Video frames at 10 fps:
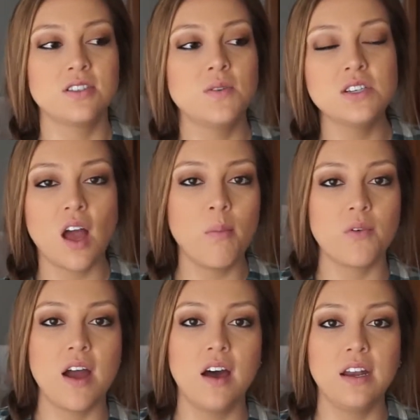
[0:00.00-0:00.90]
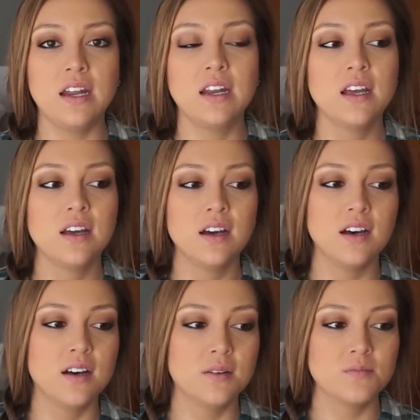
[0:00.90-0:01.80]
So we shop around, and
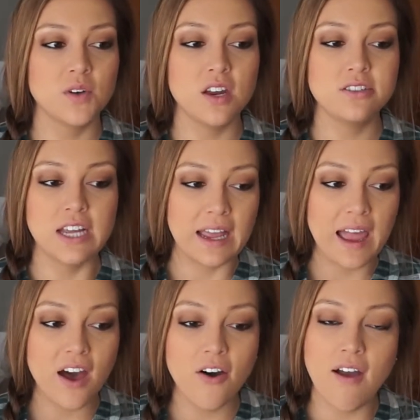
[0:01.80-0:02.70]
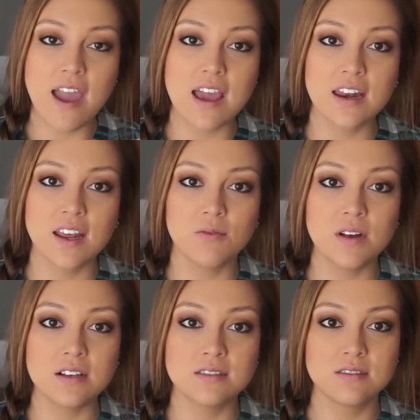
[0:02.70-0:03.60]
we go to check out, and it
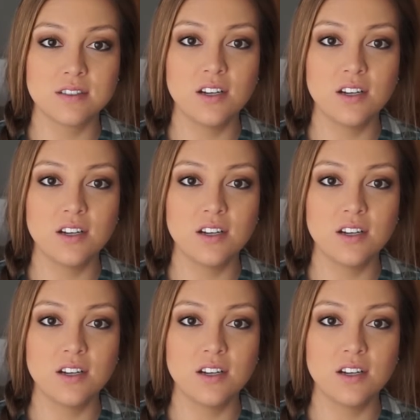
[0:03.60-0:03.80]
rings,